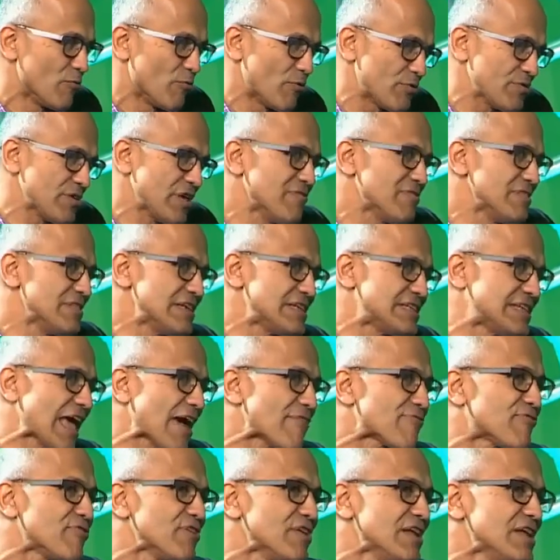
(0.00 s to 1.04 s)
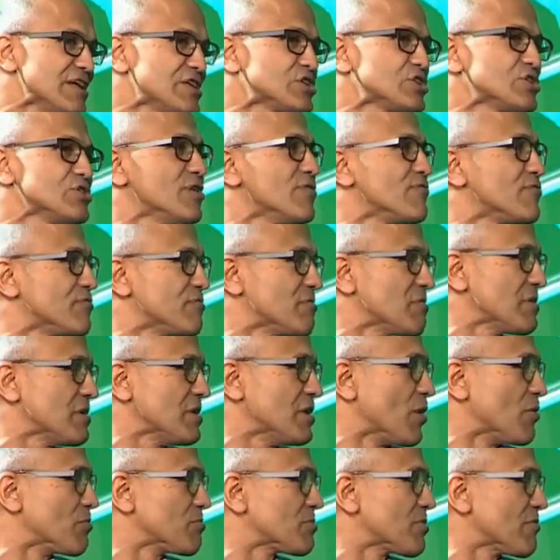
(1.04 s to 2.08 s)
even the definition of
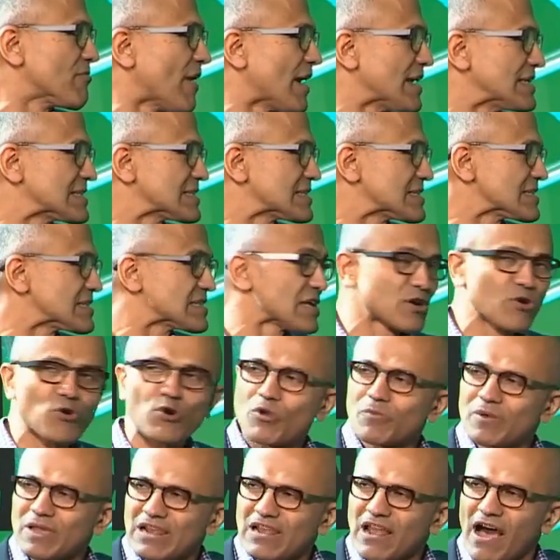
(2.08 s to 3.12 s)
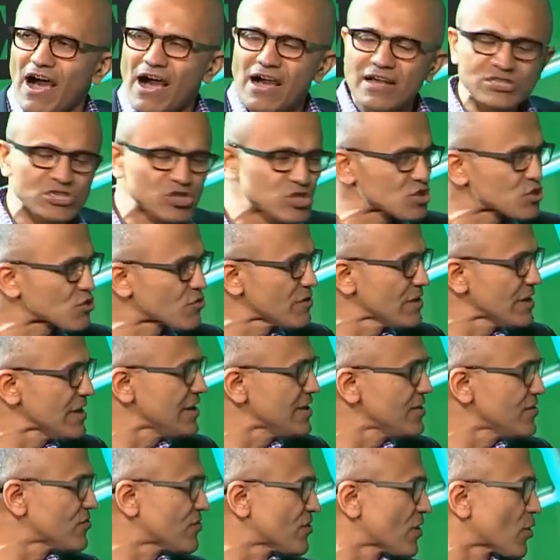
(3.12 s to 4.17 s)
devices, there are going to be large
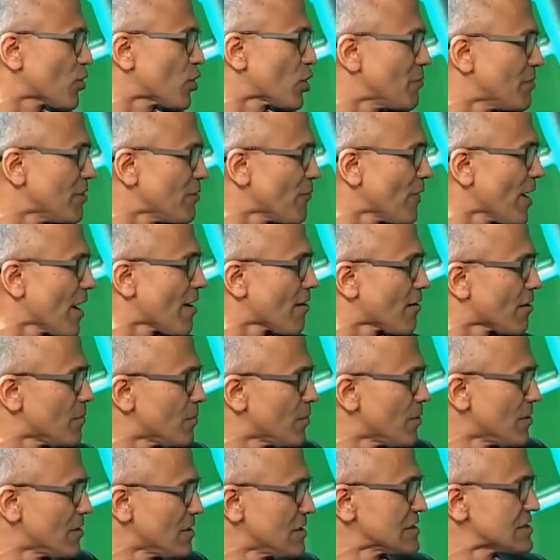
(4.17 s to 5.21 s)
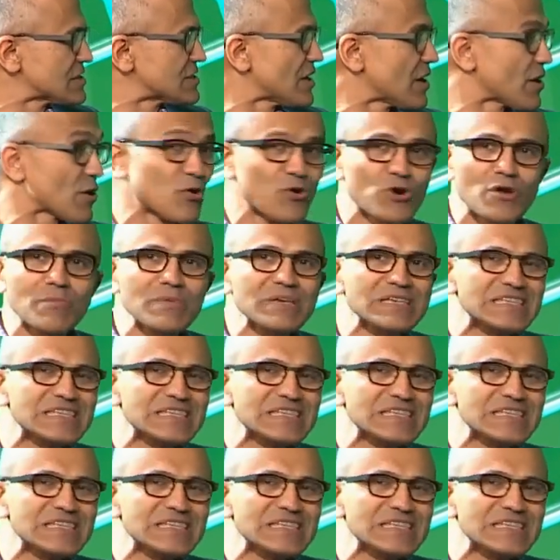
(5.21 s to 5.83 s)
screens, there are going to be wearables, there are going to be